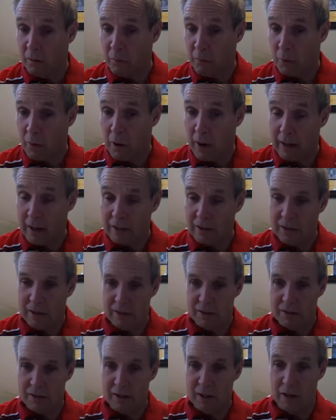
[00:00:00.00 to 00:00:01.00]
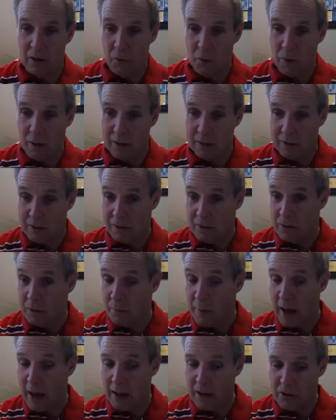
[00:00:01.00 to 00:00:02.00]
process than it was in the
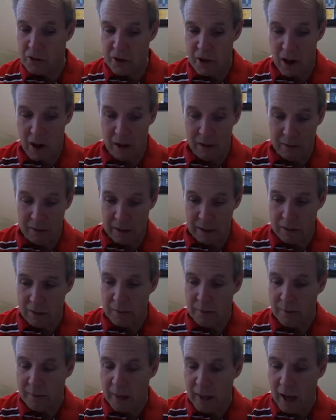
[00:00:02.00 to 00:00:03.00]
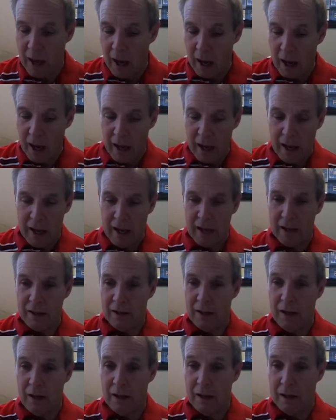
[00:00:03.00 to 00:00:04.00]
Spanish colonies. In
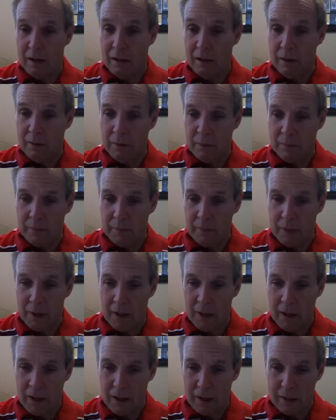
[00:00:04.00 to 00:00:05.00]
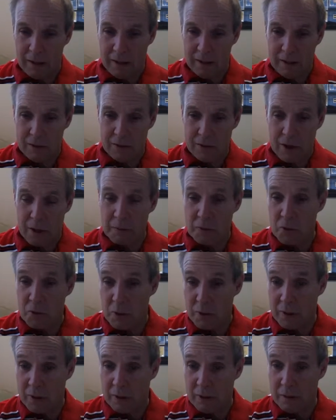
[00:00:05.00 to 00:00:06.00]
a
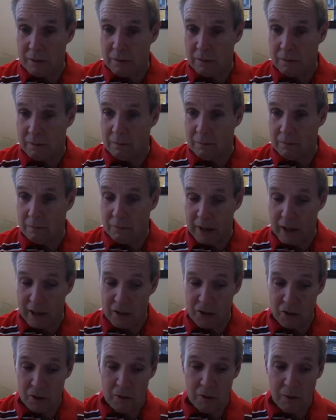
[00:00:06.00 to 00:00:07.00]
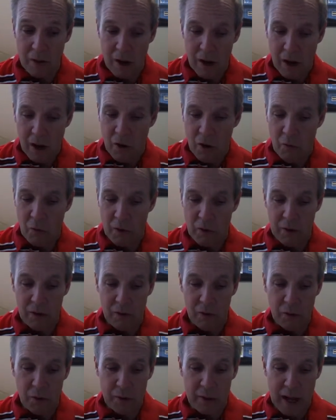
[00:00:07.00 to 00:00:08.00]
subsequent lecture, we're going to
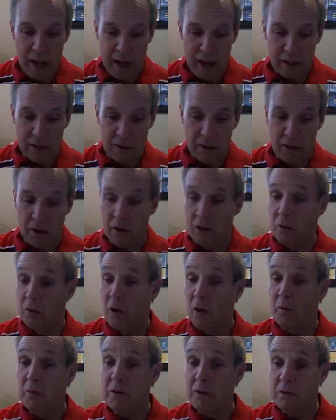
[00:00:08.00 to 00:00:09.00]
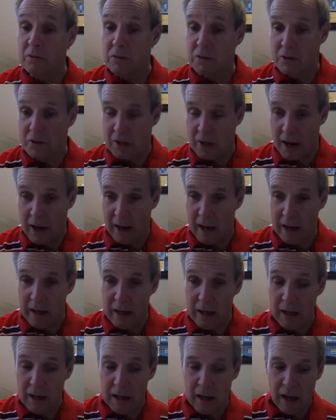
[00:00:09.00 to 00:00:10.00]
look at the colonial
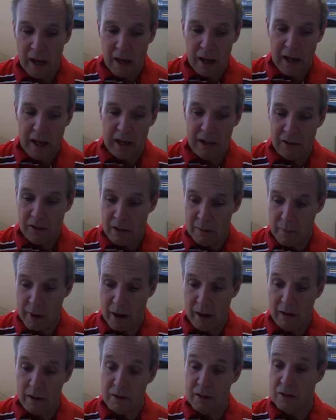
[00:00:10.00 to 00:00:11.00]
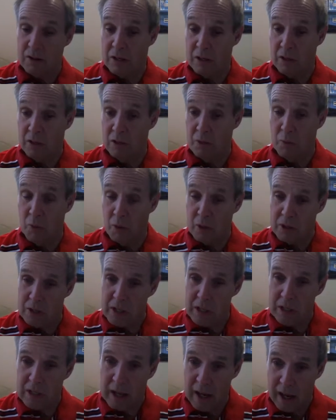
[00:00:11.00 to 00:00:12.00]
society in the Americas in a little more
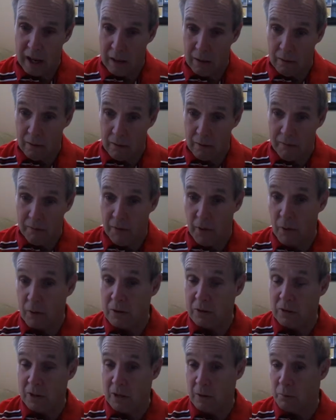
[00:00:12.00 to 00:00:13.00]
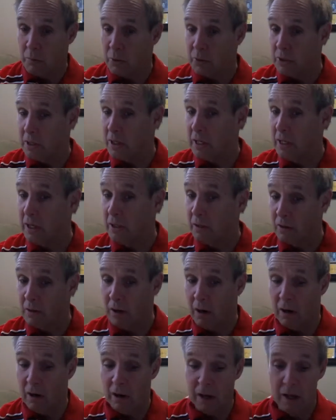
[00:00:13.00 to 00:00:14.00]
detail, focusing in particular
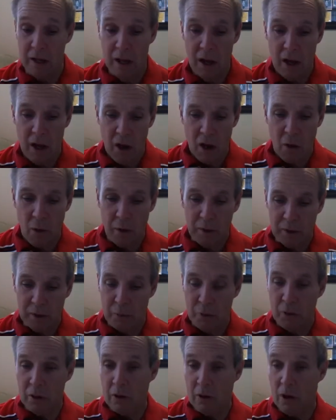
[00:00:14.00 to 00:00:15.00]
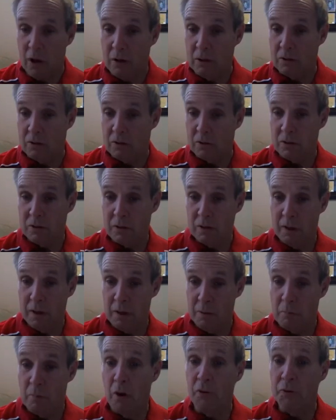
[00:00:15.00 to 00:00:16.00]
on what the book calls the
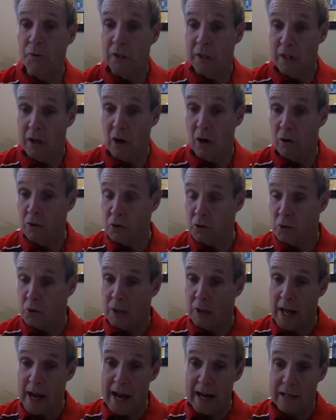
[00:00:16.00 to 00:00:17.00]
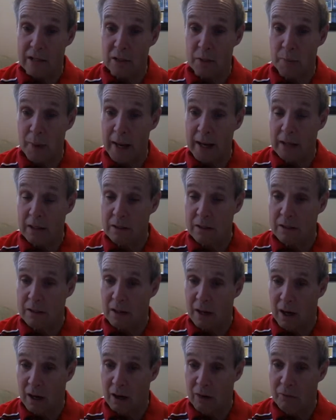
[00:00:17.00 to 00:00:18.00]
multicultural aspect
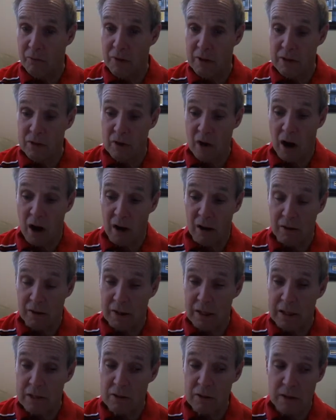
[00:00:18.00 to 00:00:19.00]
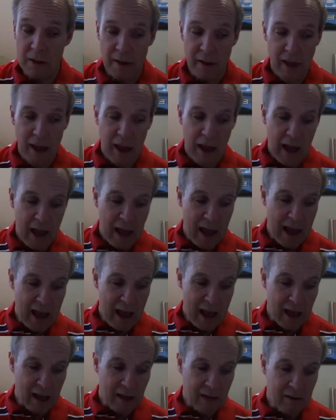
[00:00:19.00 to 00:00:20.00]
of these colonies,
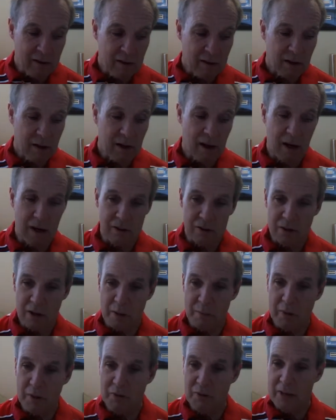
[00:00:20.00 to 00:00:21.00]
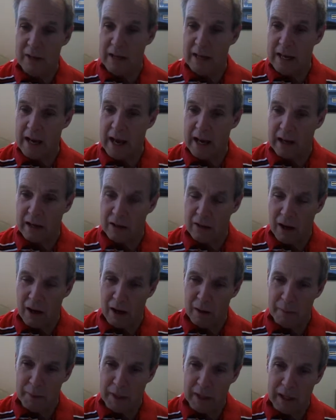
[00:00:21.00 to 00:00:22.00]
and some of the
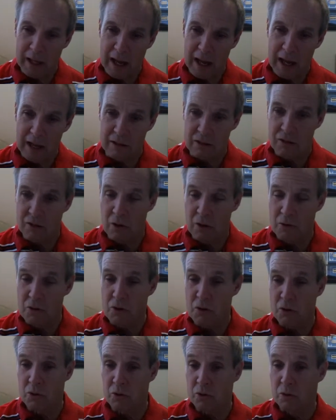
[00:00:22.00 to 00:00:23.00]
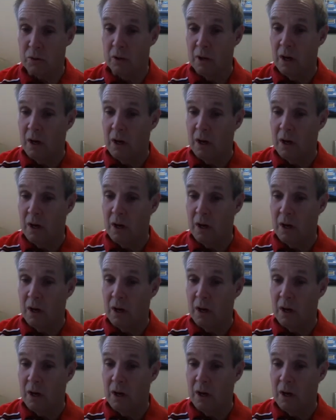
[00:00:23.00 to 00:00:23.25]
economic and social